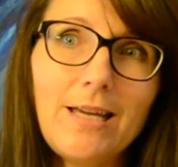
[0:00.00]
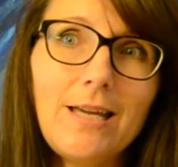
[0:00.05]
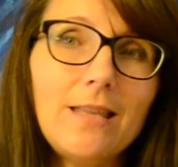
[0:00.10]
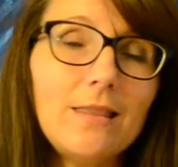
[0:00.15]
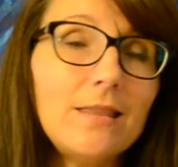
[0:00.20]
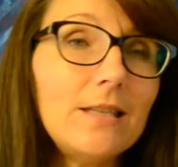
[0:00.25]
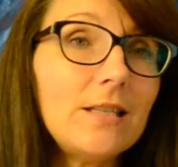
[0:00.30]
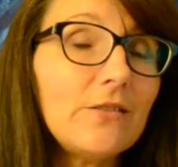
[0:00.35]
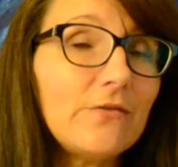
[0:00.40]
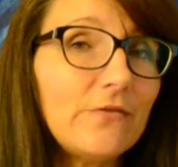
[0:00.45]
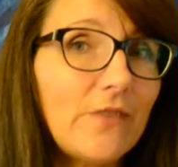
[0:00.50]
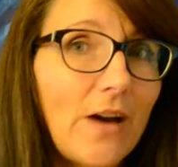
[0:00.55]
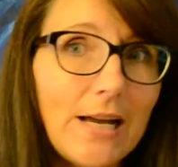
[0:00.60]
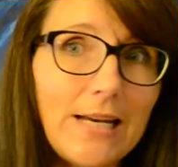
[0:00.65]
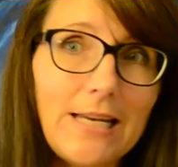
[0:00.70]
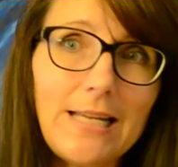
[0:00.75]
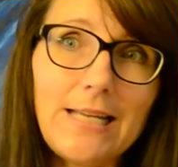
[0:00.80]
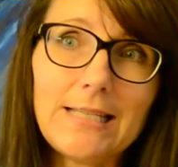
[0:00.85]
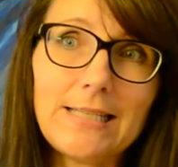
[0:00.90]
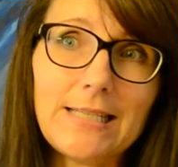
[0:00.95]
This
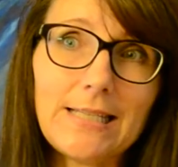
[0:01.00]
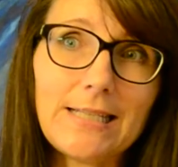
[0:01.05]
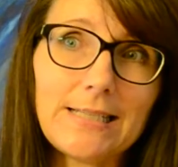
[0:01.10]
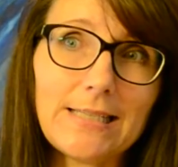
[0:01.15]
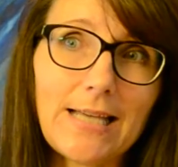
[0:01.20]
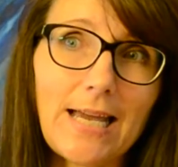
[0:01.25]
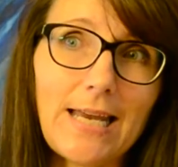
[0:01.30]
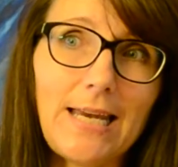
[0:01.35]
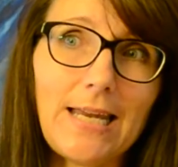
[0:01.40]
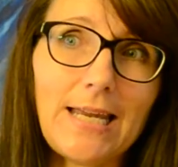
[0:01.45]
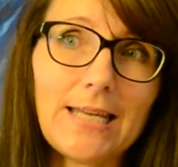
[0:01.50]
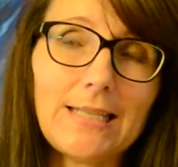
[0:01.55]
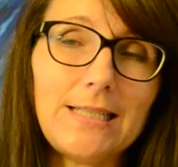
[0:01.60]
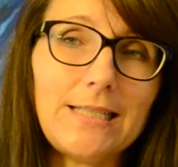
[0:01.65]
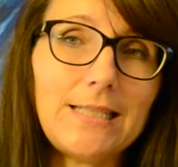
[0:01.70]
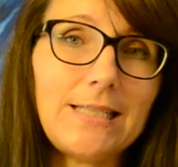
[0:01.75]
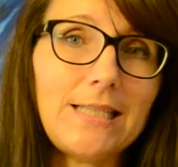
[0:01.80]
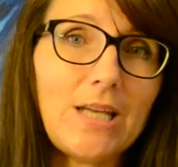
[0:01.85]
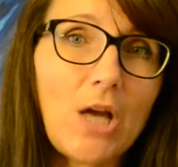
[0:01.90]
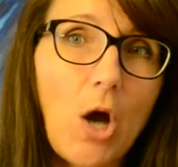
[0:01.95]
finding is exciting as it is
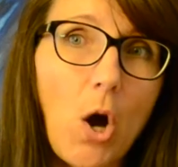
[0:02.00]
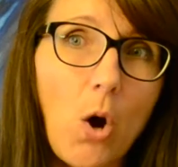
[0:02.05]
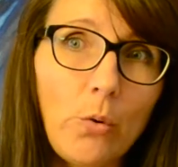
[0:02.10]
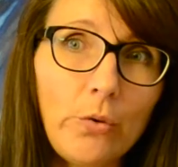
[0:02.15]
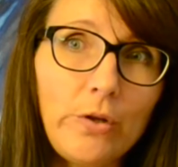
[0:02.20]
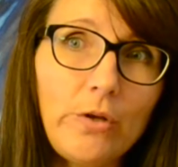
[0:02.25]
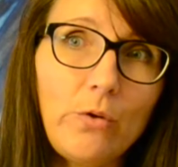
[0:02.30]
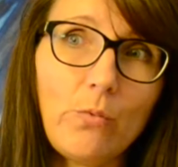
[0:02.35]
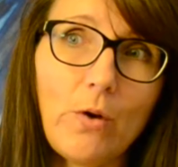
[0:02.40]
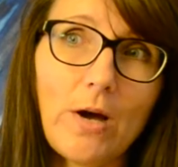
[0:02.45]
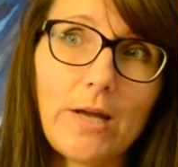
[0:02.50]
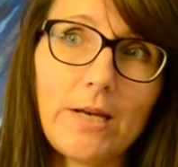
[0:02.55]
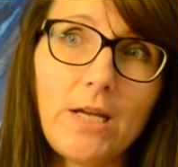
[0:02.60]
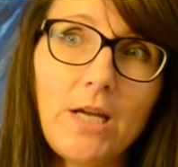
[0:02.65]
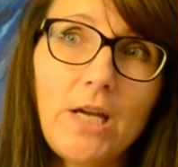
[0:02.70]
the only one